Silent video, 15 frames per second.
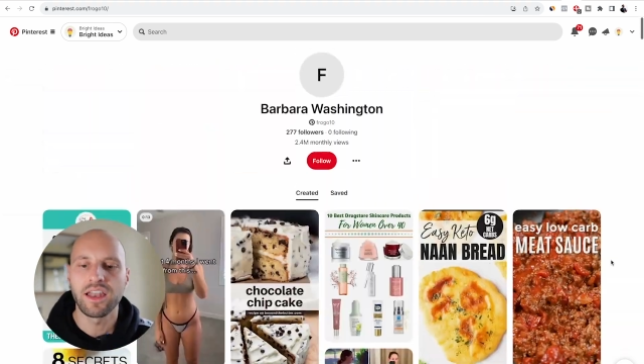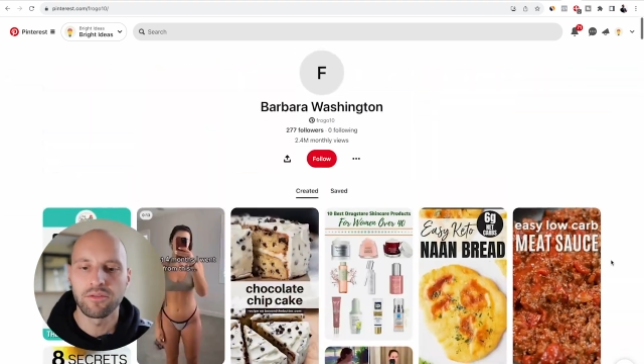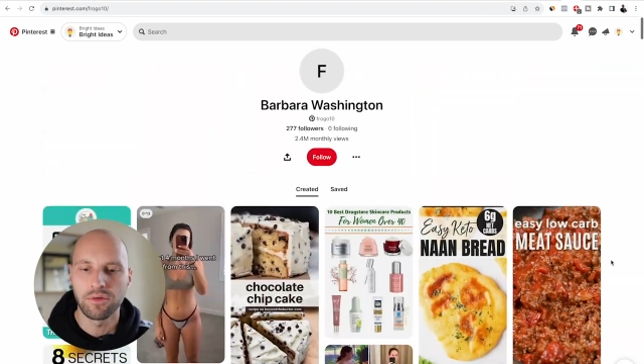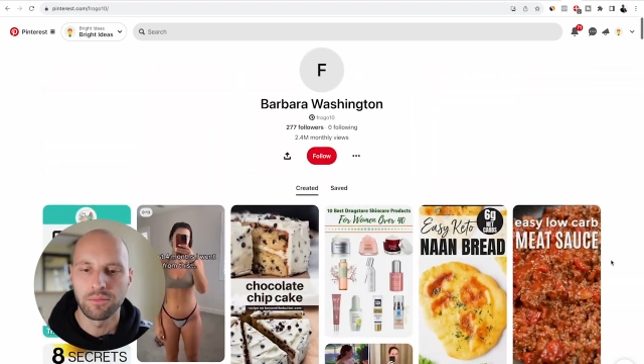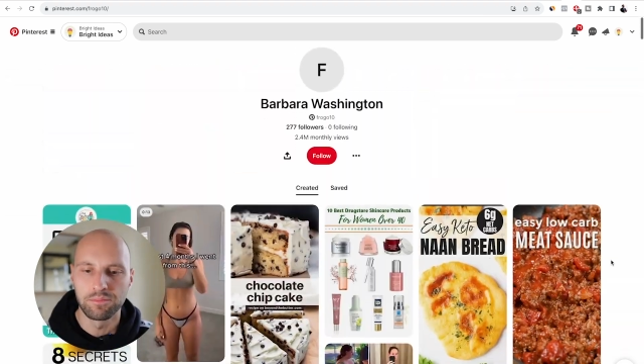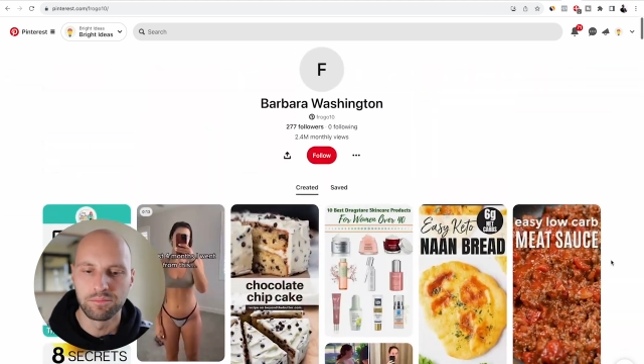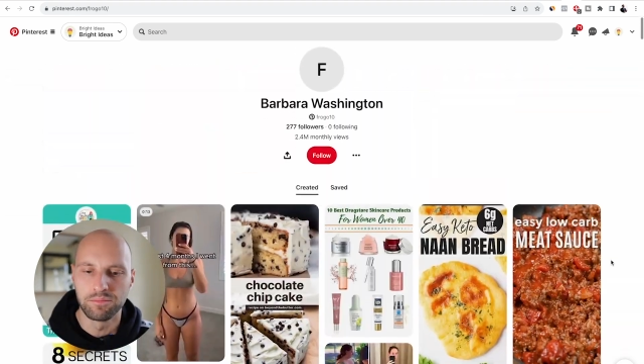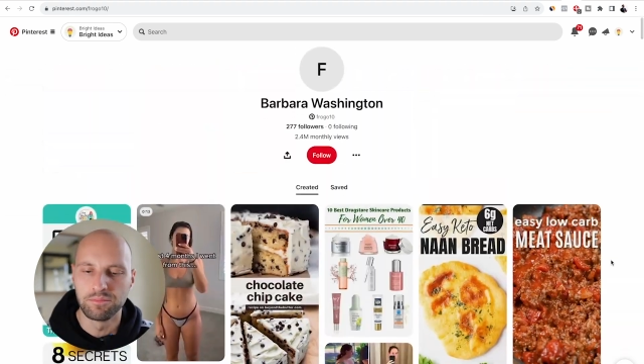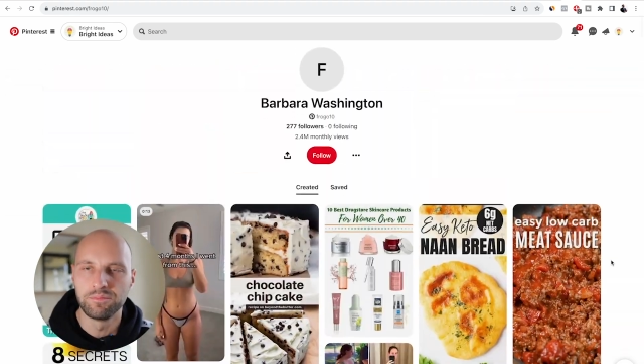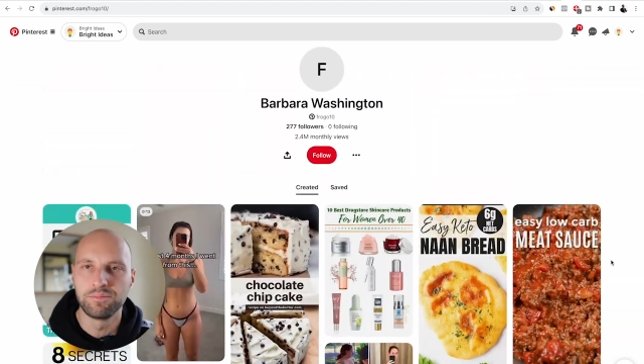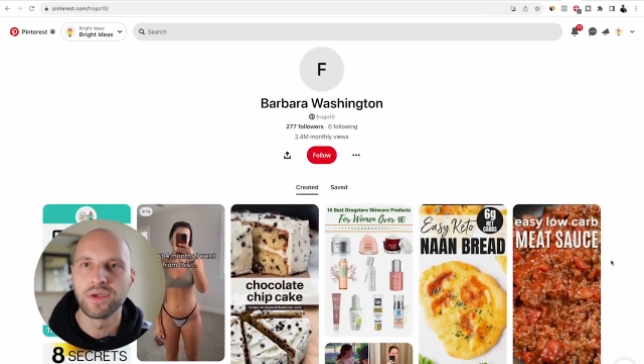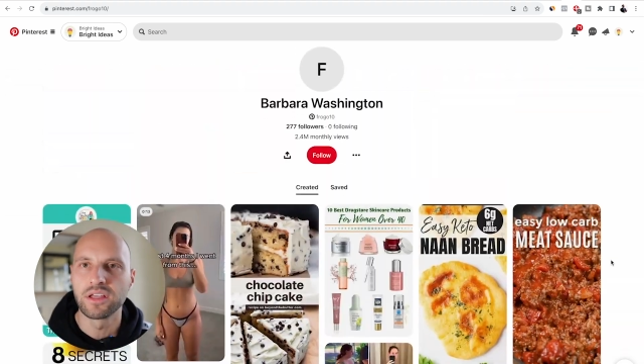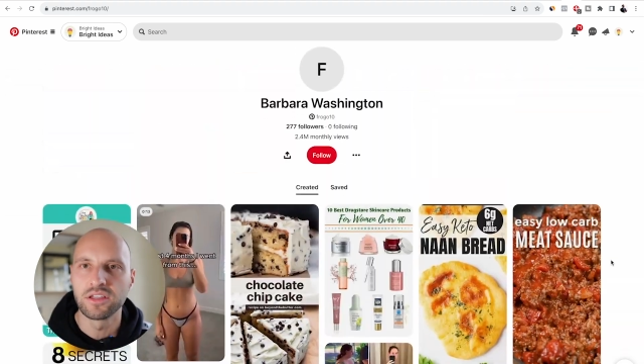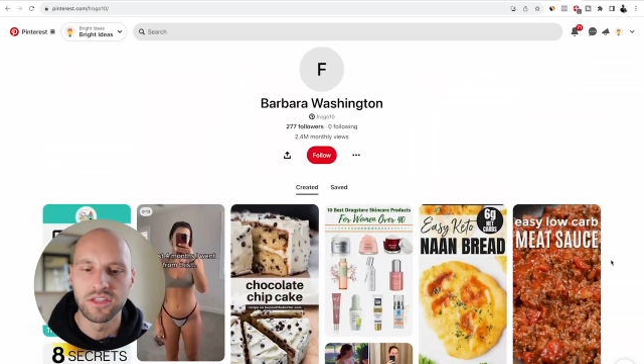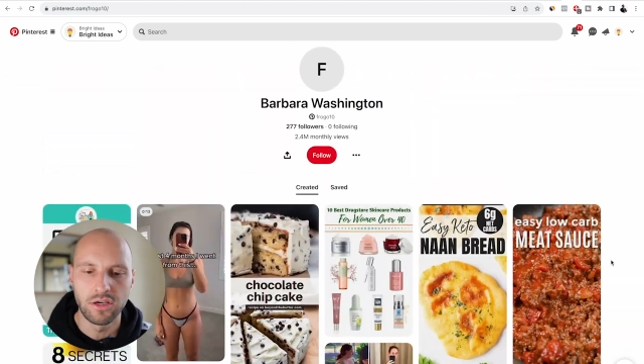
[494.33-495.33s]
of a
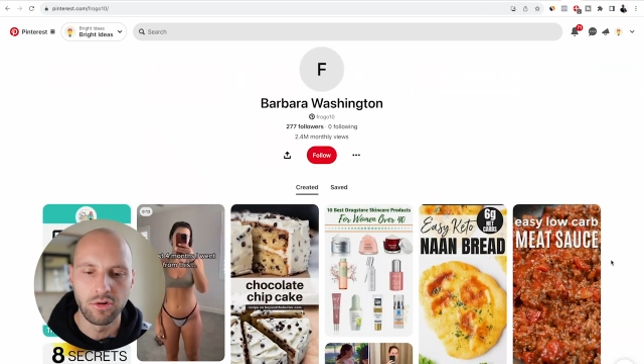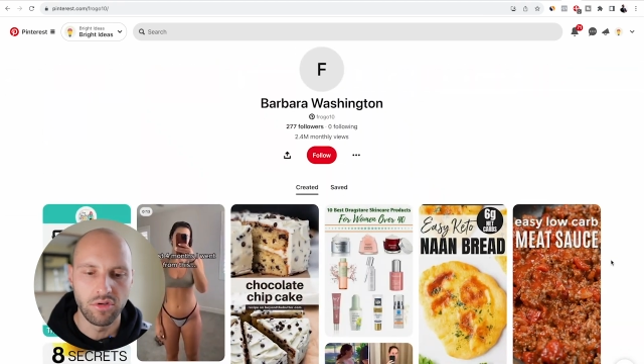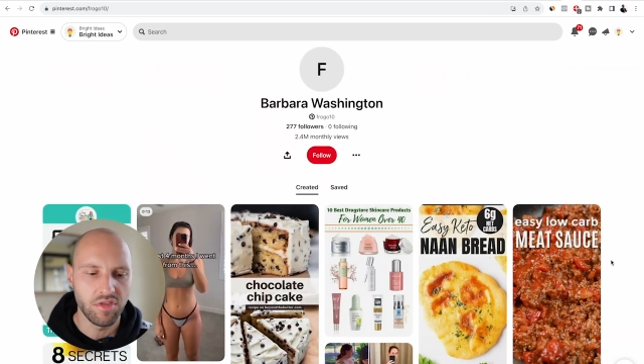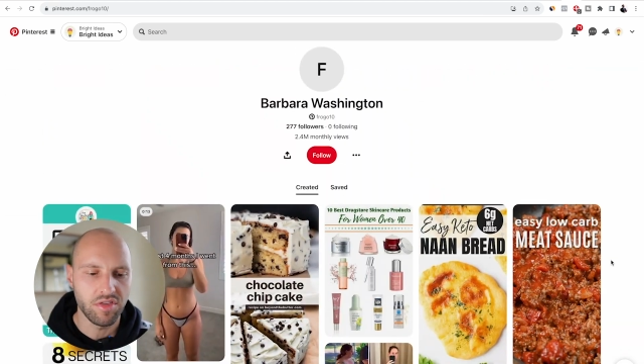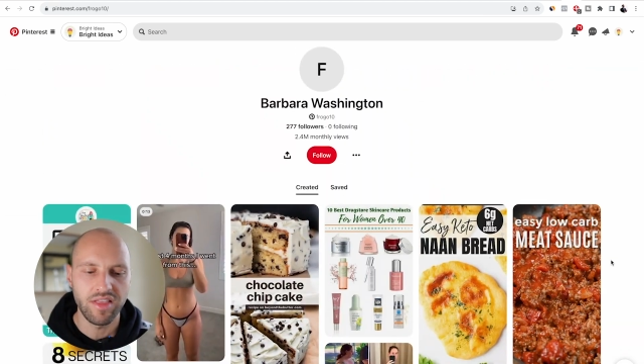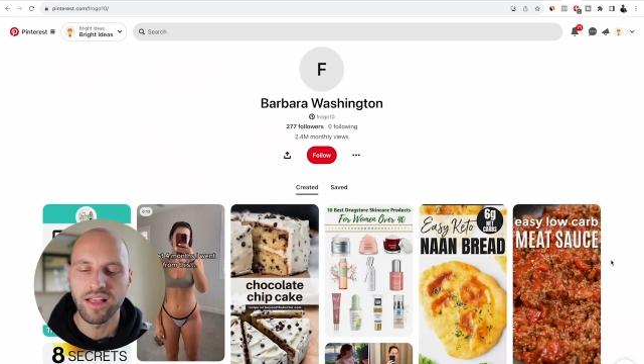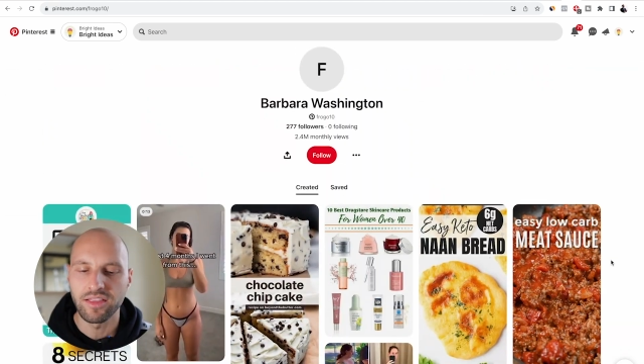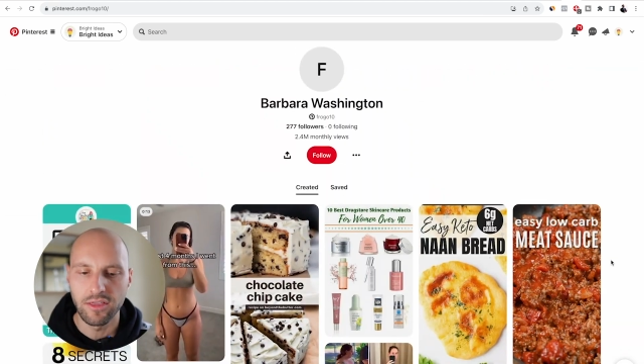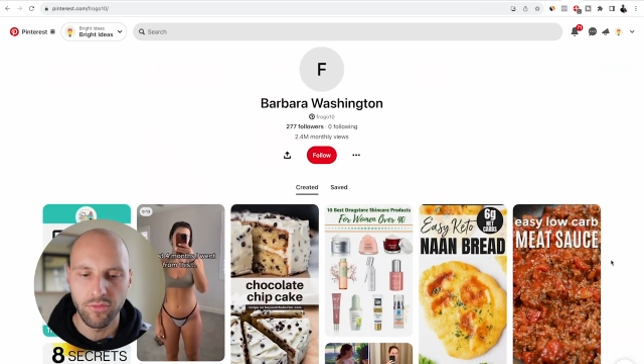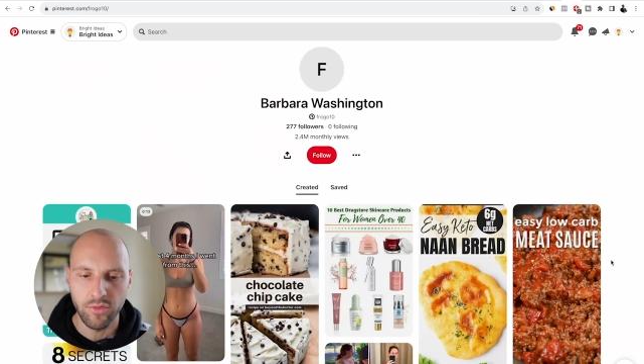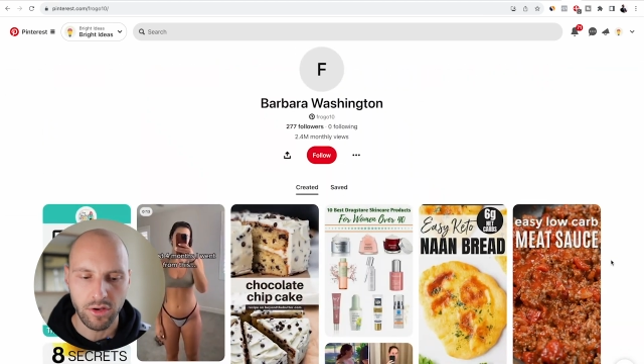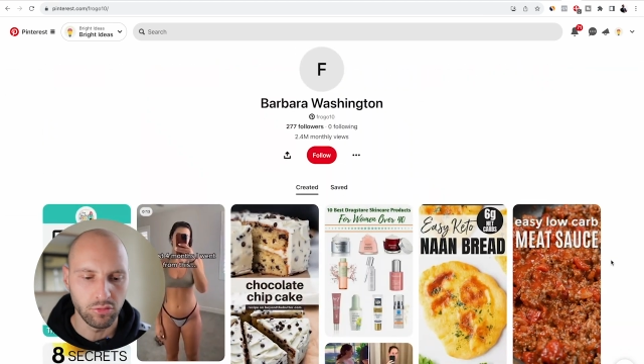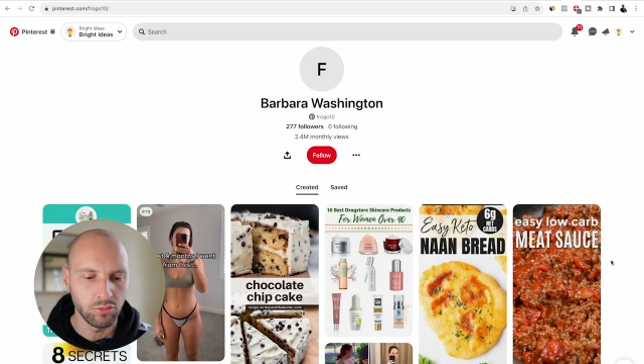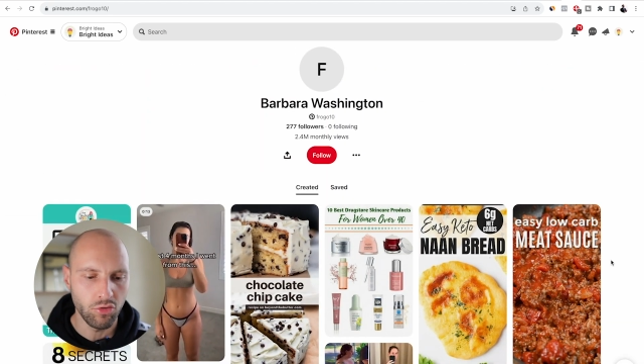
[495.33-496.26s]
big deal. It's not difficult.